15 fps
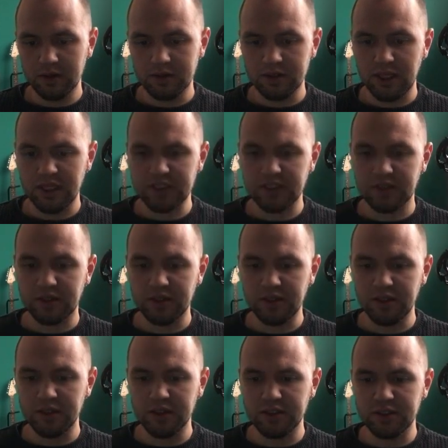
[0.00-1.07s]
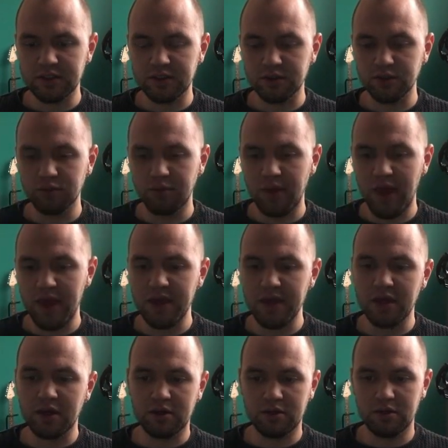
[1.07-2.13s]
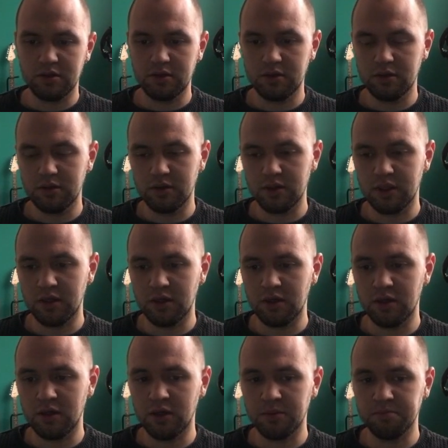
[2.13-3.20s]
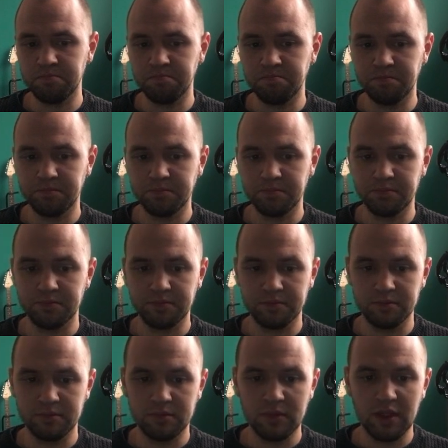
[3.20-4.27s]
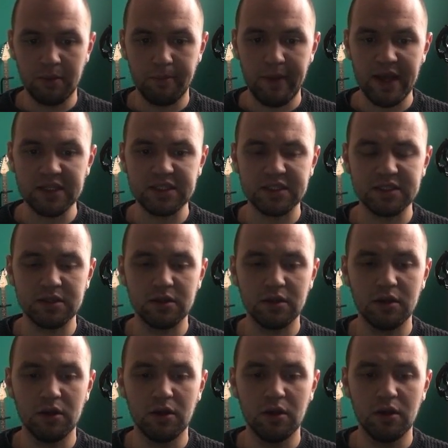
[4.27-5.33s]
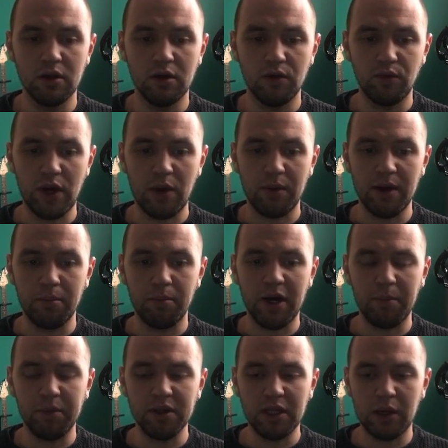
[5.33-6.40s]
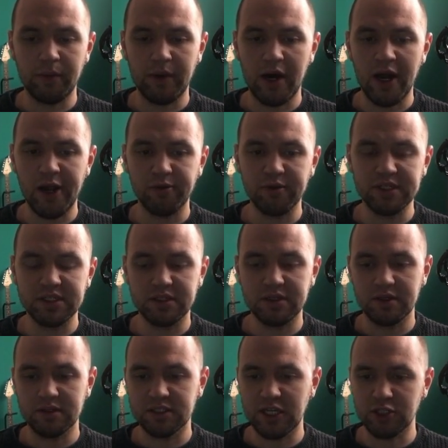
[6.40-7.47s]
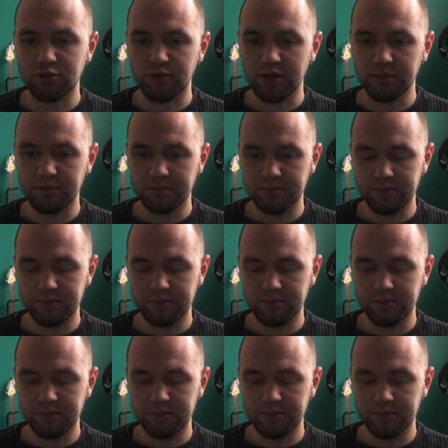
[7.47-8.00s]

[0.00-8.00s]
Next thing is to make the masks for our pupil, our iris, etc.